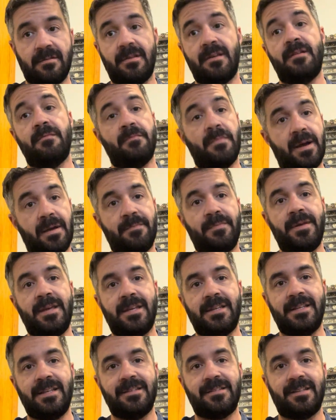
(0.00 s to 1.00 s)
it might be a
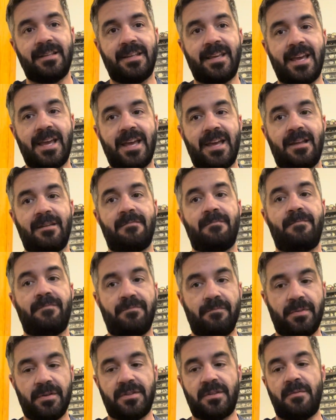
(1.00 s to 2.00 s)
decent can,
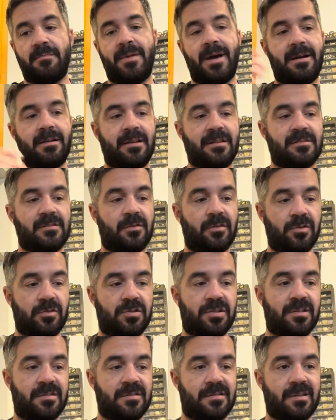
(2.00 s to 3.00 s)
but the mounting
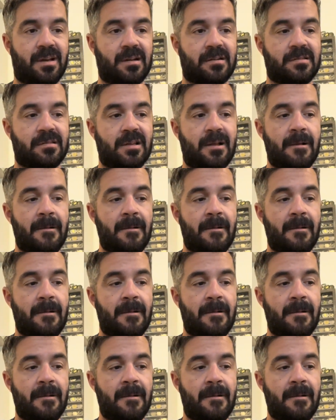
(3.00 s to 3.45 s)
solution sucks.